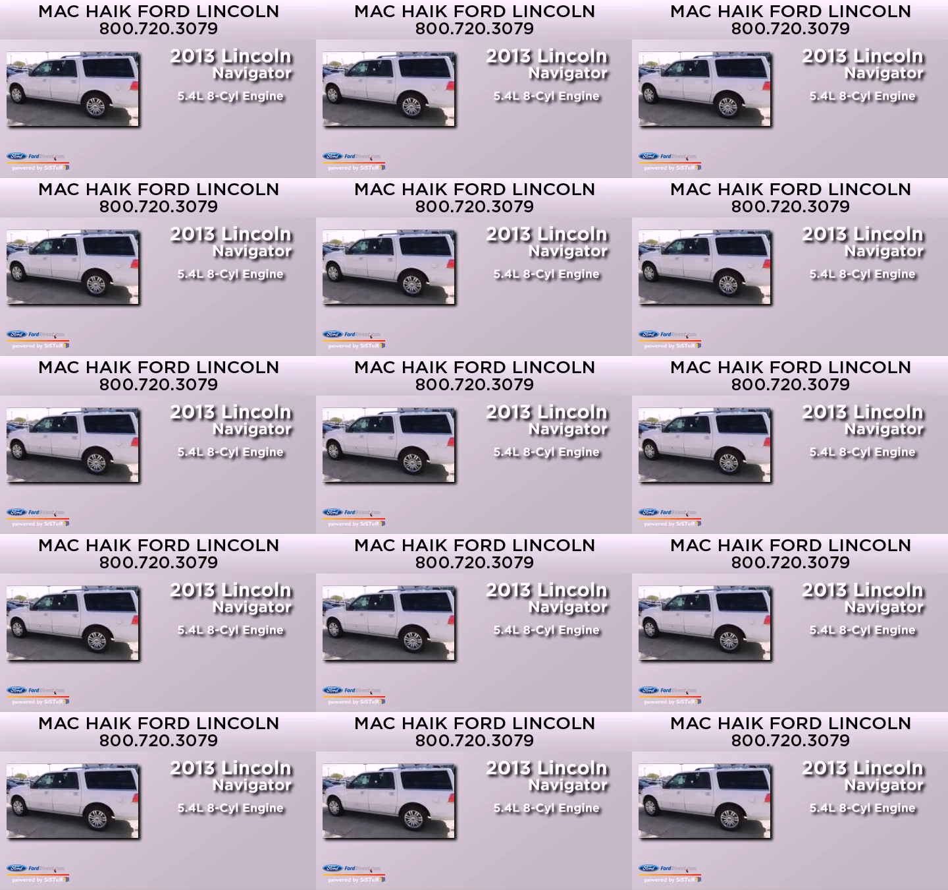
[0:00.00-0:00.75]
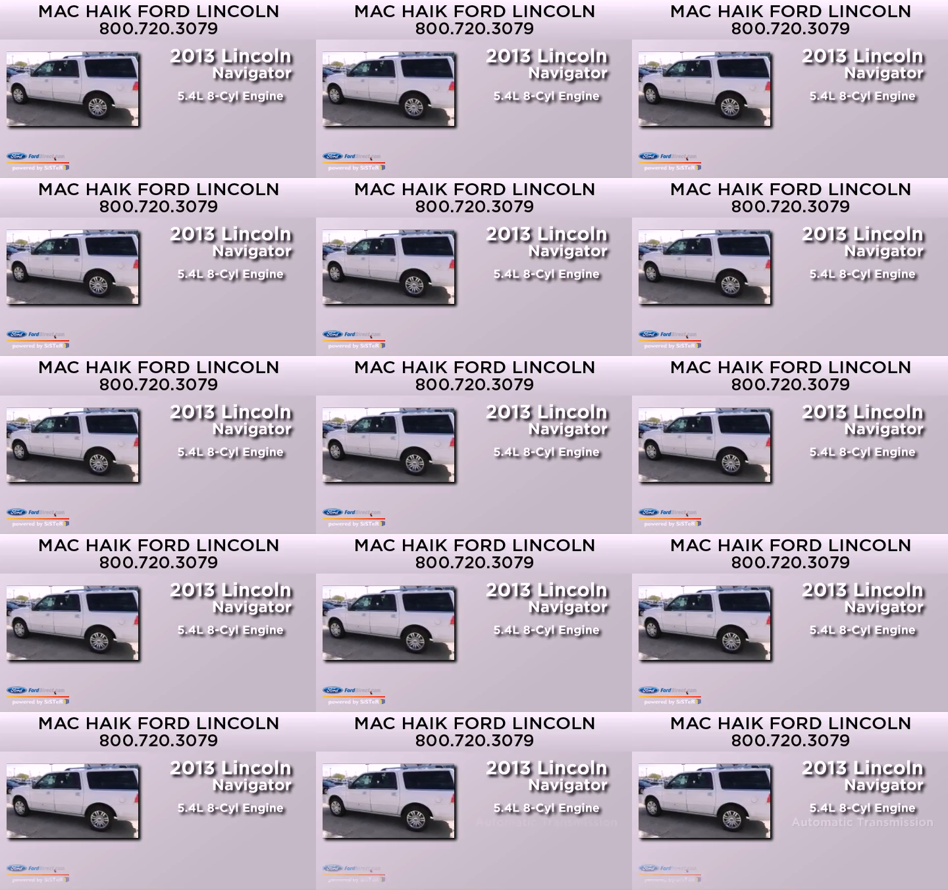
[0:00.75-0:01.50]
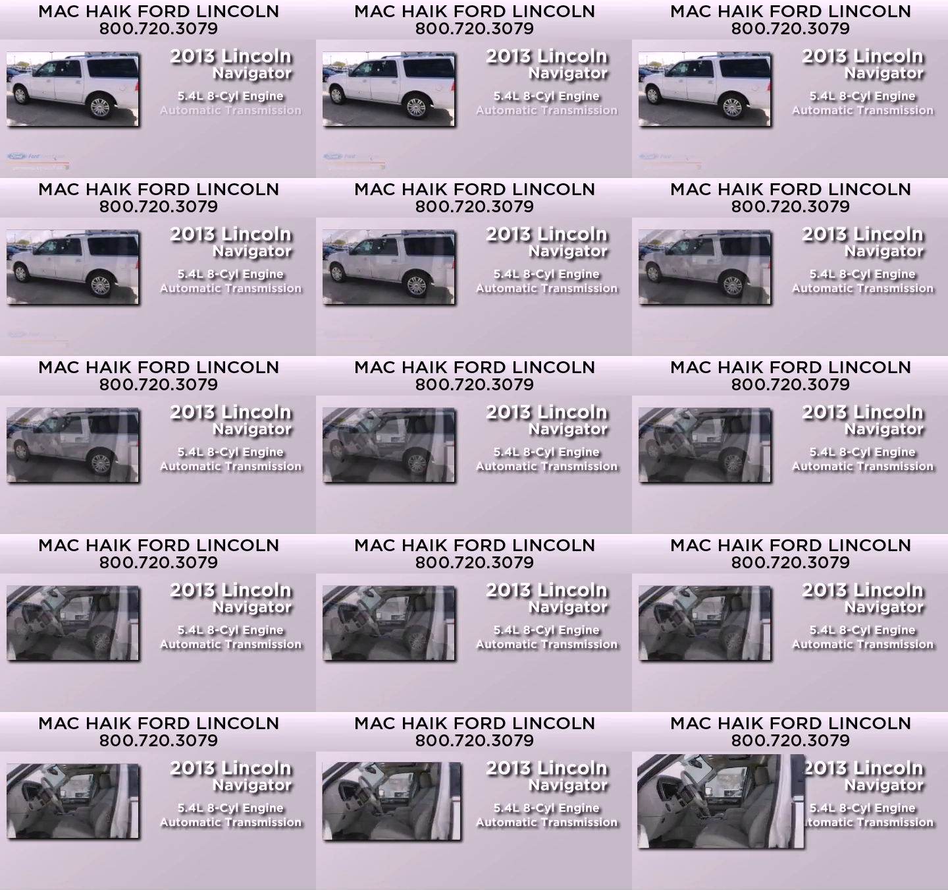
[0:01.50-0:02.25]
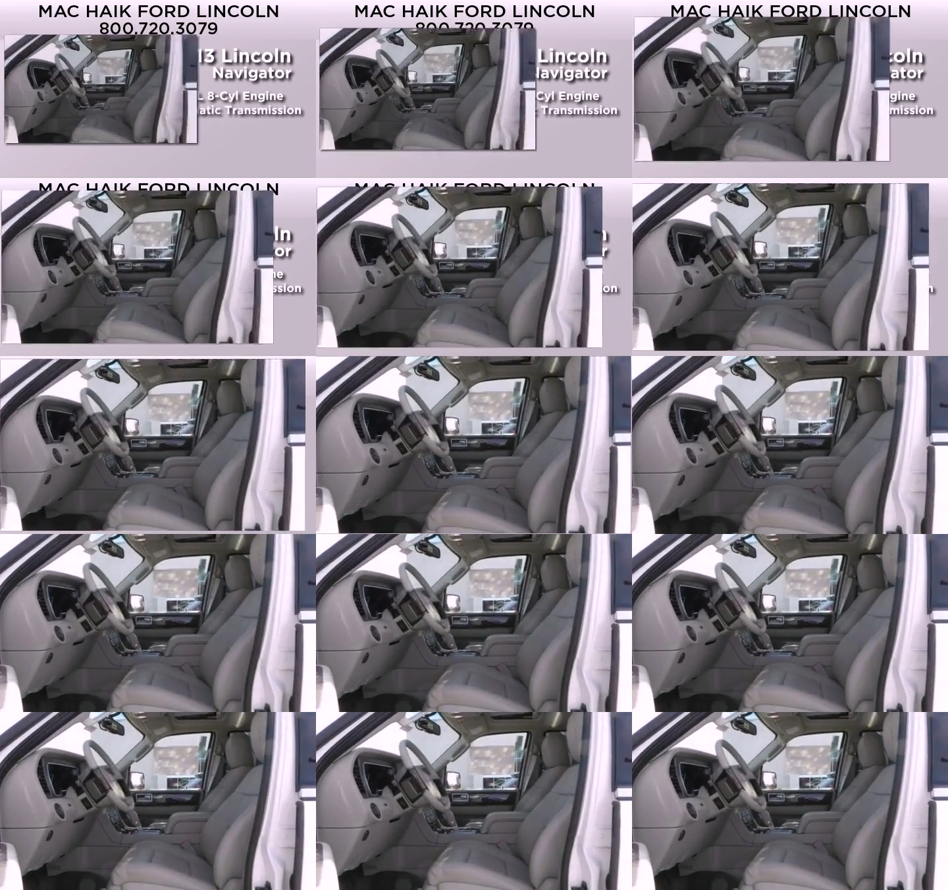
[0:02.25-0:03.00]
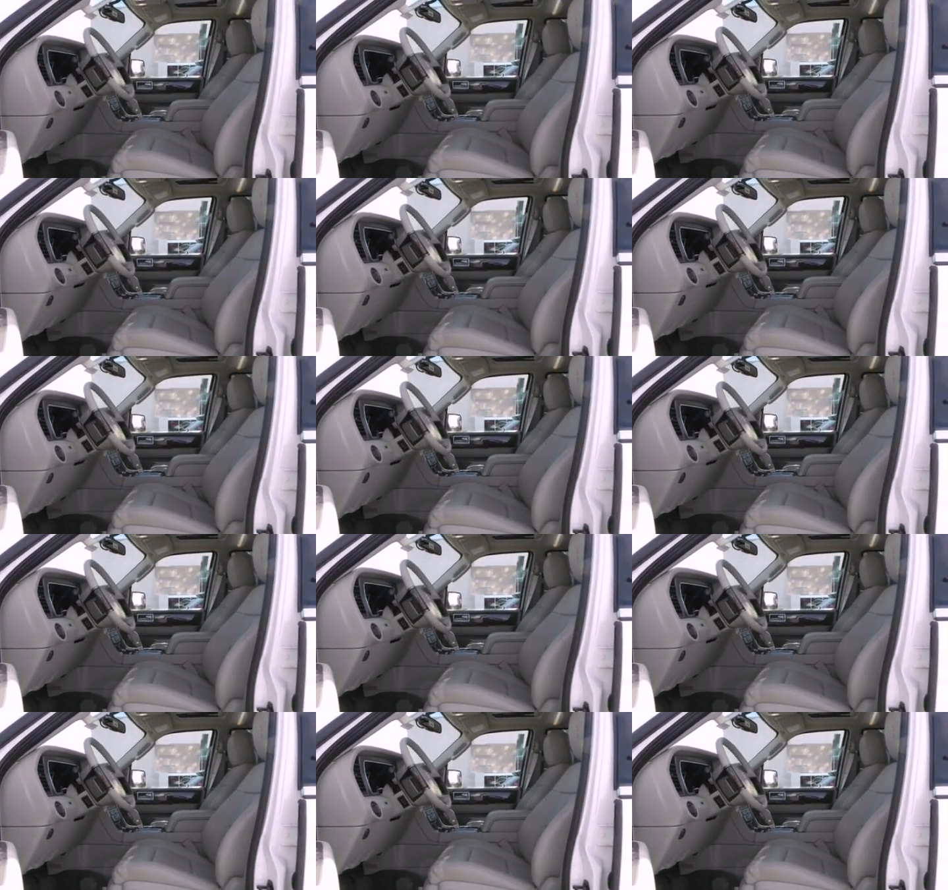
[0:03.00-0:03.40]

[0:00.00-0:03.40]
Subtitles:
(no speaker visible)